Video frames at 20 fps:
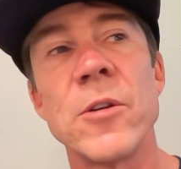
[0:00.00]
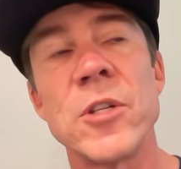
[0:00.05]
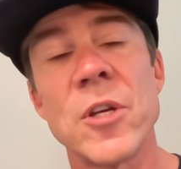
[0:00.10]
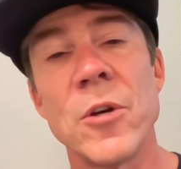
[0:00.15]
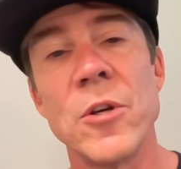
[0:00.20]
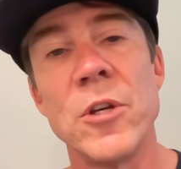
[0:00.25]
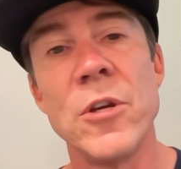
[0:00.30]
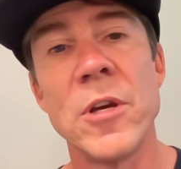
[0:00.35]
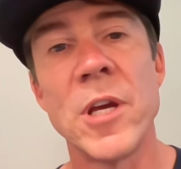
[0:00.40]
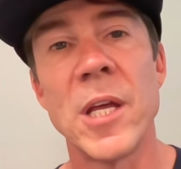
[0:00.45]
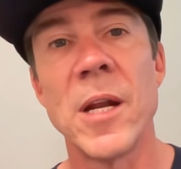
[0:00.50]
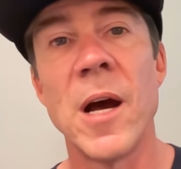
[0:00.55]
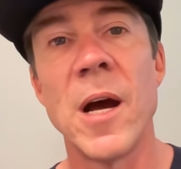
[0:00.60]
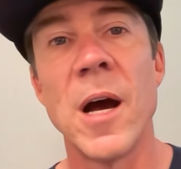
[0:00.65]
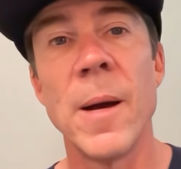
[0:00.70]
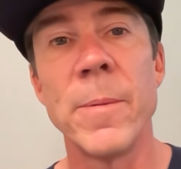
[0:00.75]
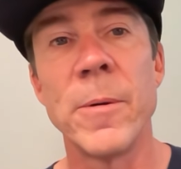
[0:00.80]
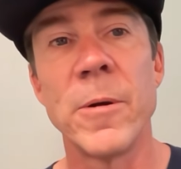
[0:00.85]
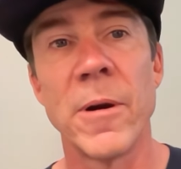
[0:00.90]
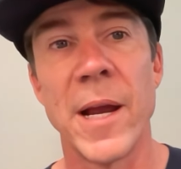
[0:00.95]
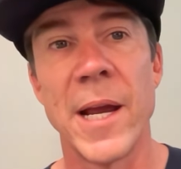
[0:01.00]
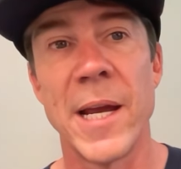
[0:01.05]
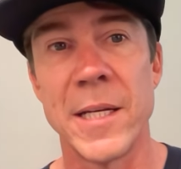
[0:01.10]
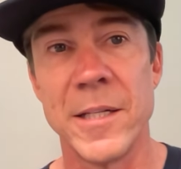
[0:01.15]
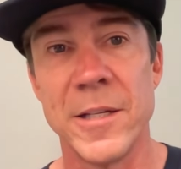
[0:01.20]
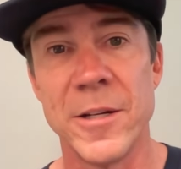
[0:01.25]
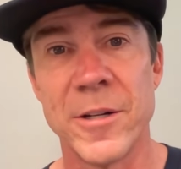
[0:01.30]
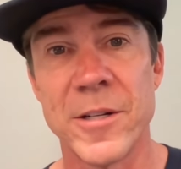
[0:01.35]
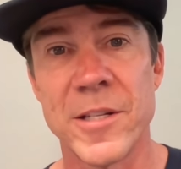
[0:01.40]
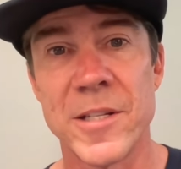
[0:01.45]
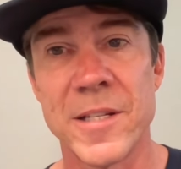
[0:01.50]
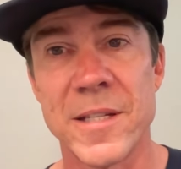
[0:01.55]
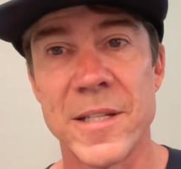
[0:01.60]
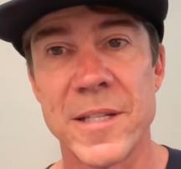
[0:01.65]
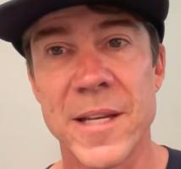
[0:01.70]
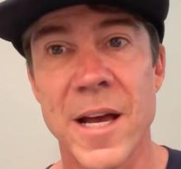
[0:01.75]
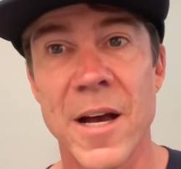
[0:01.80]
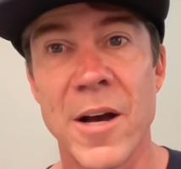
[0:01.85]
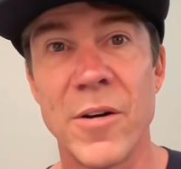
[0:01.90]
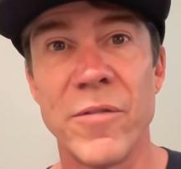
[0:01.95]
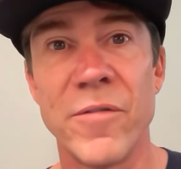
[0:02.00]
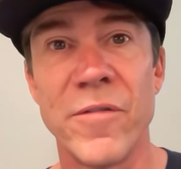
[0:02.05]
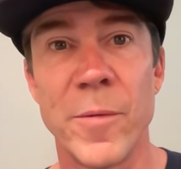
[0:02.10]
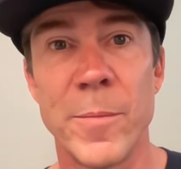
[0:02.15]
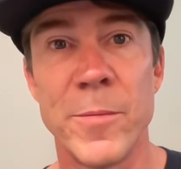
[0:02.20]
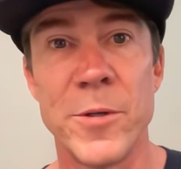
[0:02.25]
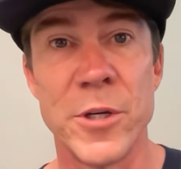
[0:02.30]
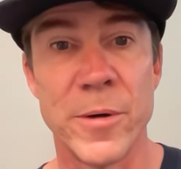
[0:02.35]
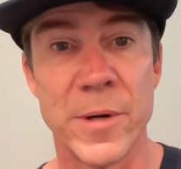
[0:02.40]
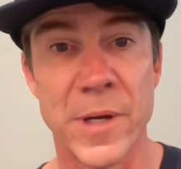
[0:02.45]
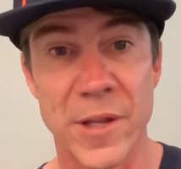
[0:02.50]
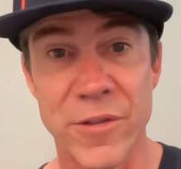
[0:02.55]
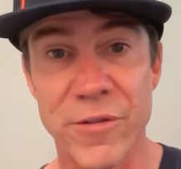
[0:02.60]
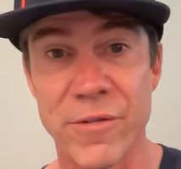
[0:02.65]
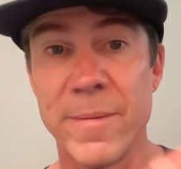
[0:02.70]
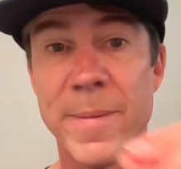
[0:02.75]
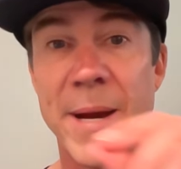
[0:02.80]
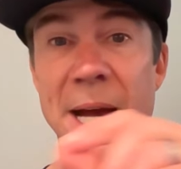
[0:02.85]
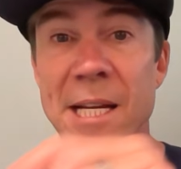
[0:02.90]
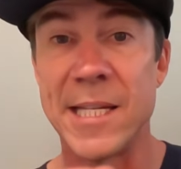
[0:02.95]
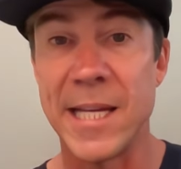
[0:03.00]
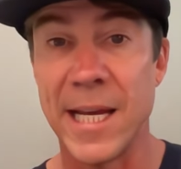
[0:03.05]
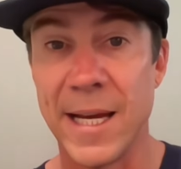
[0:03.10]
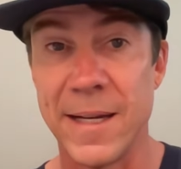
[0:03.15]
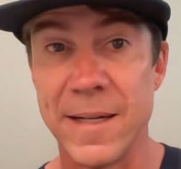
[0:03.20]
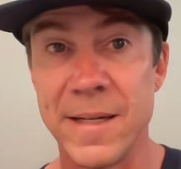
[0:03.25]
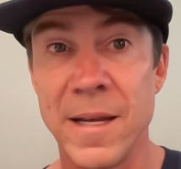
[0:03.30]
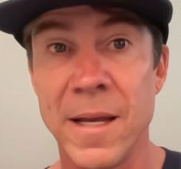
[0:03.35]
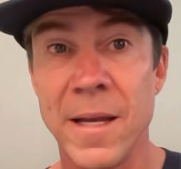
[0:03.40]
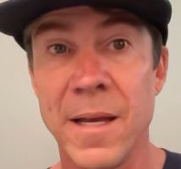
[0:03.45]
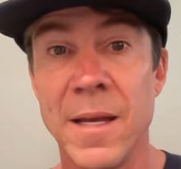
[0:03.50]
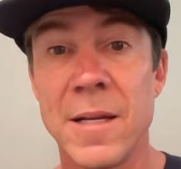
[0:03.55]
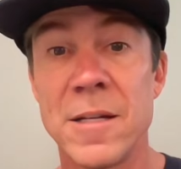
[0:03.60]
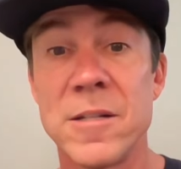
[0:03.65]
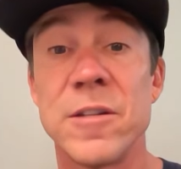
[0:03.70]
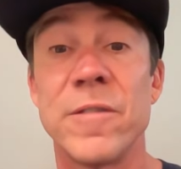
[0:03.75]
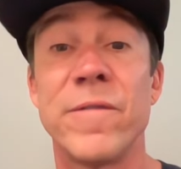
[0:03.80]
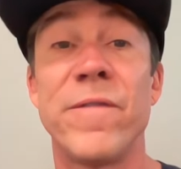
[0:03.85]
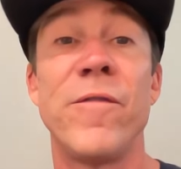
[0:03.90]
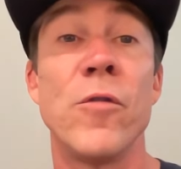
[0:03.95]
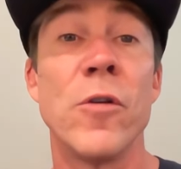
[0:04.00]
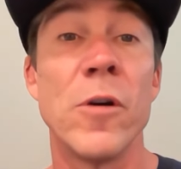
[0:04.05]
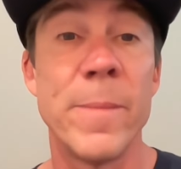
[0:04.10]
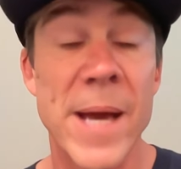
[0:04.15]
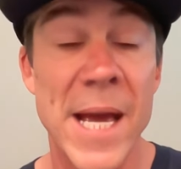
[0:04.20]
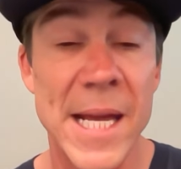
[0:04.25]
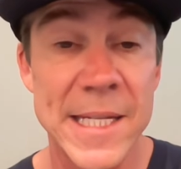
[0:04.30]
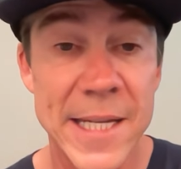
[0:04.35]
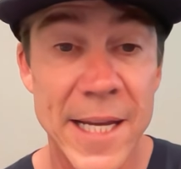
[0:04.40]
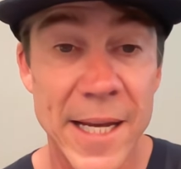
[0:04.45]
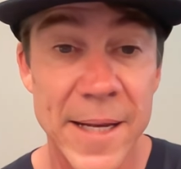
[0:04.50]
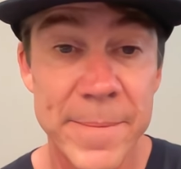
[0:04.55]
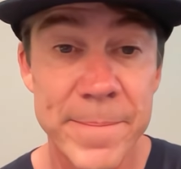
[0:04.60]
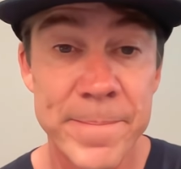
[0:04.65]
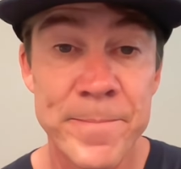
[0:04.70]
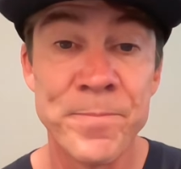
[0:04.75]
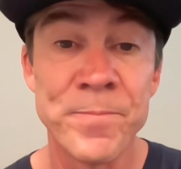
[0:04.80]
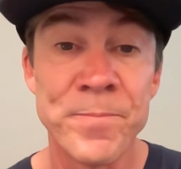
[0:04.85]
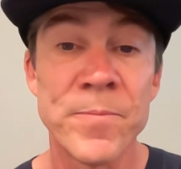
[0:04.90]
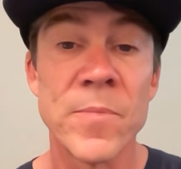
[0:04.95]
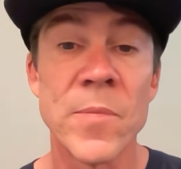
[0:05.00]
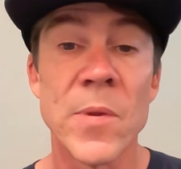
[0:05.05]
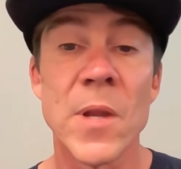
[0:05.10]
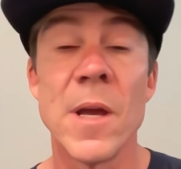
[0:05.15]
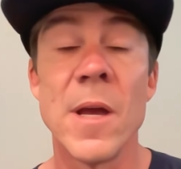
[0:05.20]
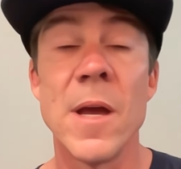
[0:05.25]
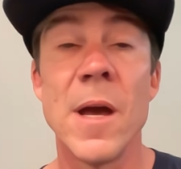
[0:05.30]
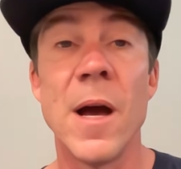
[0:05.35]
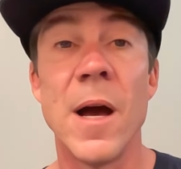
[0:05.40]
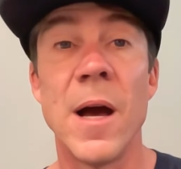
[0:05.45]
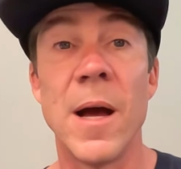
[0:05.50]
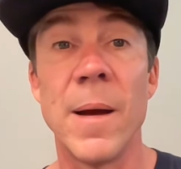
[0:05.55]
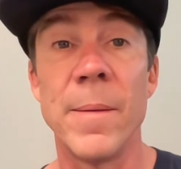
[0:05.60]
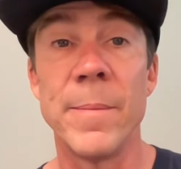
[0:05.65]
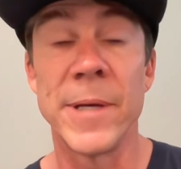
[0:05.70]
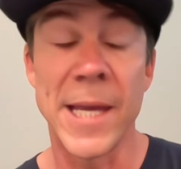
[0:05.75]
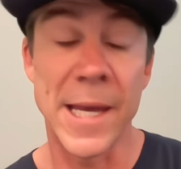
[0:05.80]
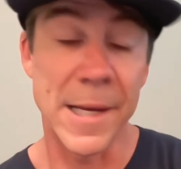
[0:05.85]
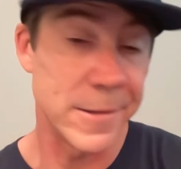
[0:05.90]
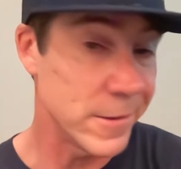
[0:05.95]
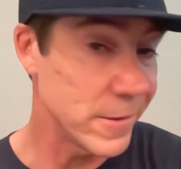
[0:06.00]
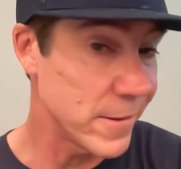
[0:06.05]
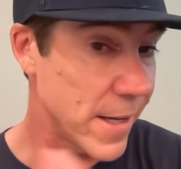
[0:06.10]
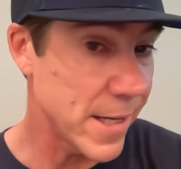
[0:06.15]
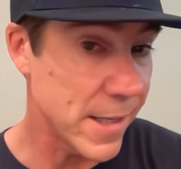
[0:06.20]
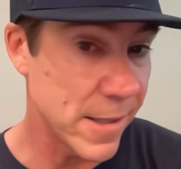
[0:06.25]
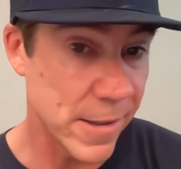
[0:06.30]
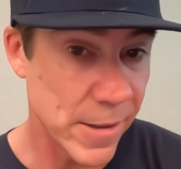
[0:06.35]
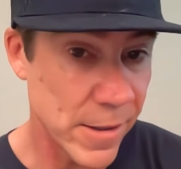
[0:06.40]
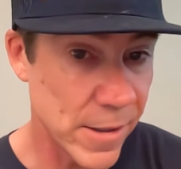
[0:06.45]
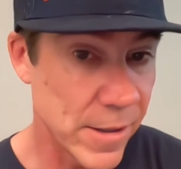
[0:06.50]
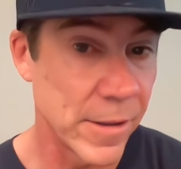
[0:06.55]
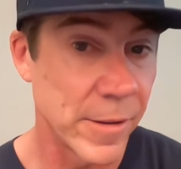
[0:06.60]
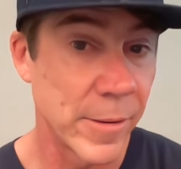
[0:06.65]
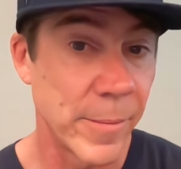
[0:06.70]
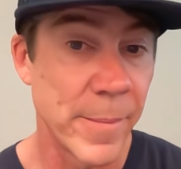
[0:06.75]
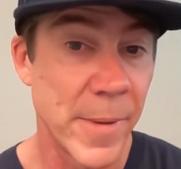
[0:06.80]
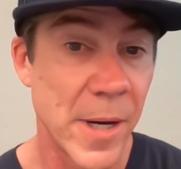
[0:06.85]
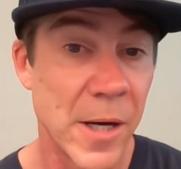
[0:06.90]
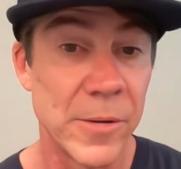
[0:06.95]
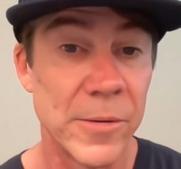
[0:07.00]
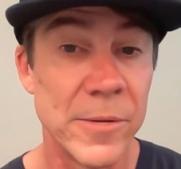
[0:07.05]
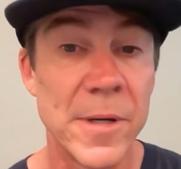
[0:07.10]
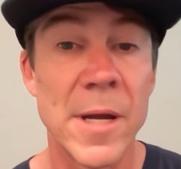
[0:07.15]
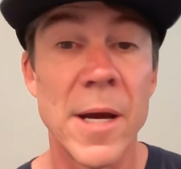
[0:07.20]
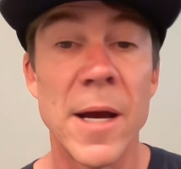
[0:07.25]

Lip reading: So you can upgrade yourself from doing 3x10 to 4x10. You can't do that in erg mode.